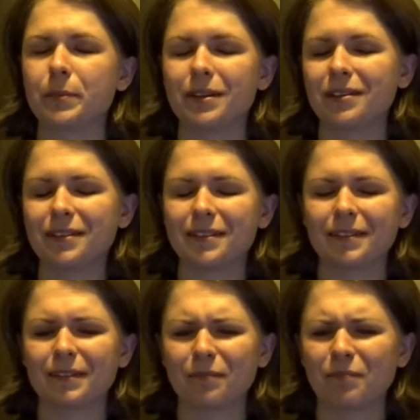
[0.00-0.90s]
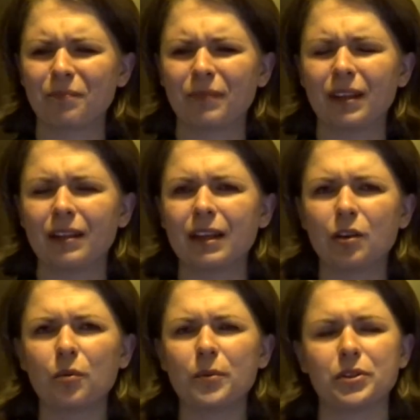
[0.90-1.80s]
because it
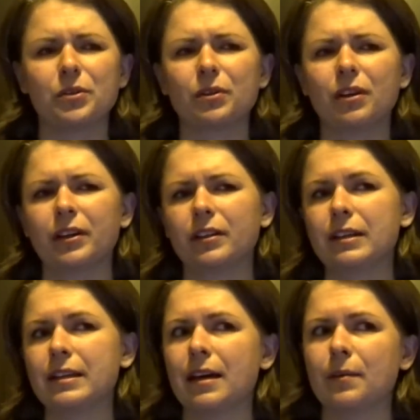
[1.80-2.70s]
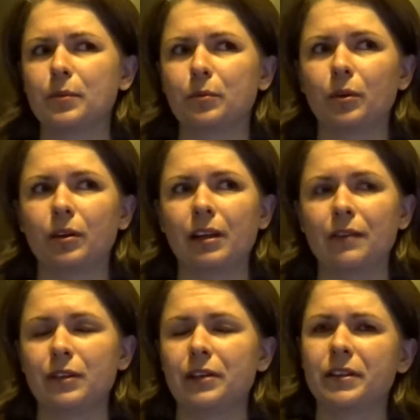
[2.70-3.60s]
almost looked like the gaps were left
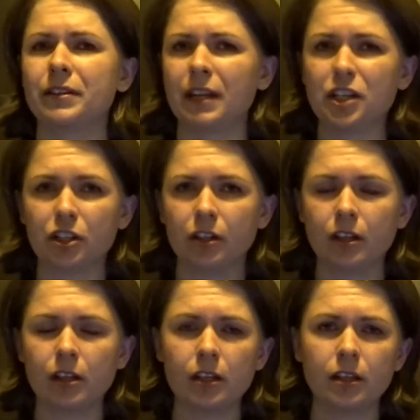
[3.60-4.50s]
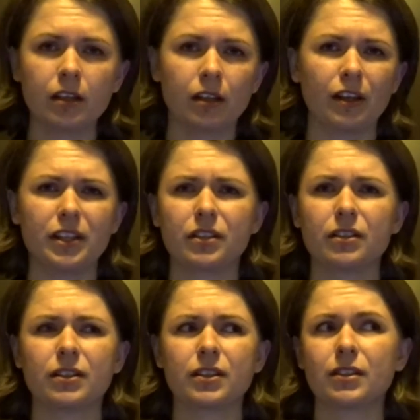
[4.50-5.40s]
there intentionally, like
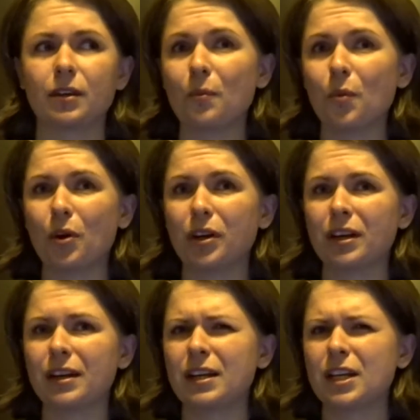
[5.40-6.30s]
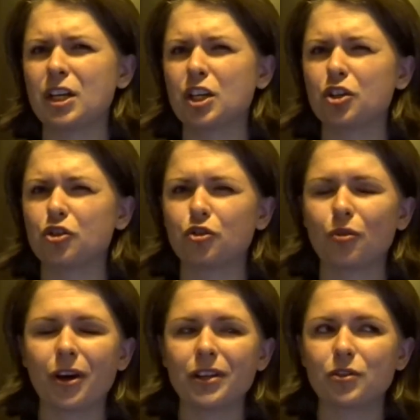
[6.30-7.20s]
someone
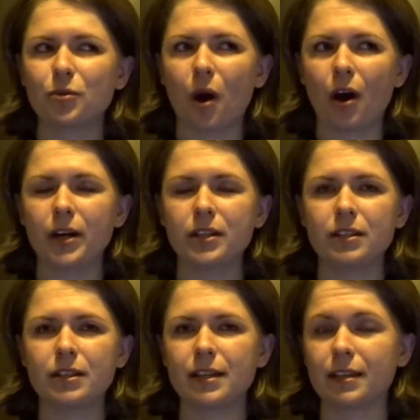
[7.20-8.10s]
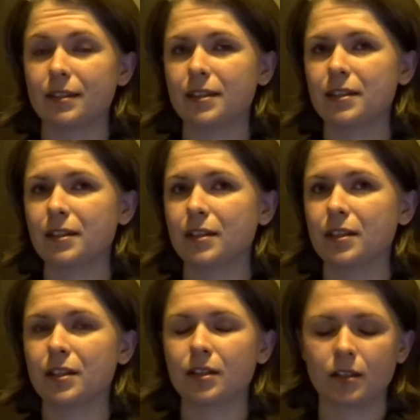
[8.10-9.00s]
tried to hide the
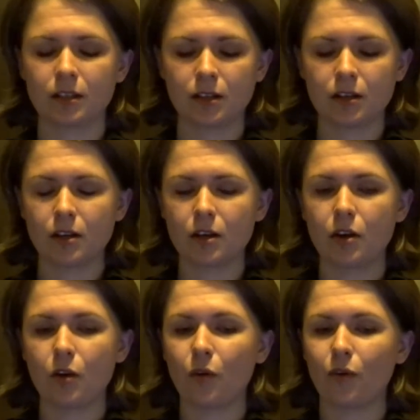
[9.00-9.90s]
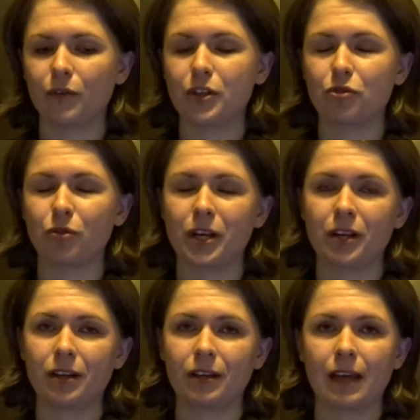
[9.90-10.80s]
existence of this
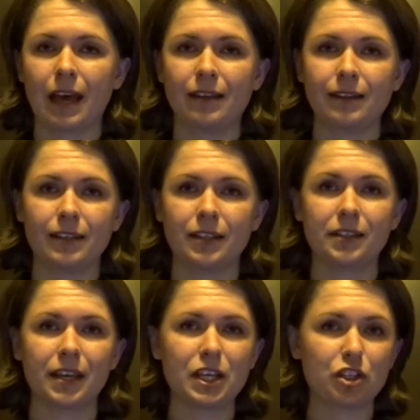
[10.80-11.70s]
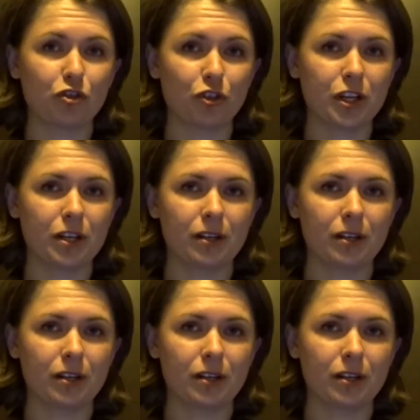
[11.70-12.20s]
ring and its history.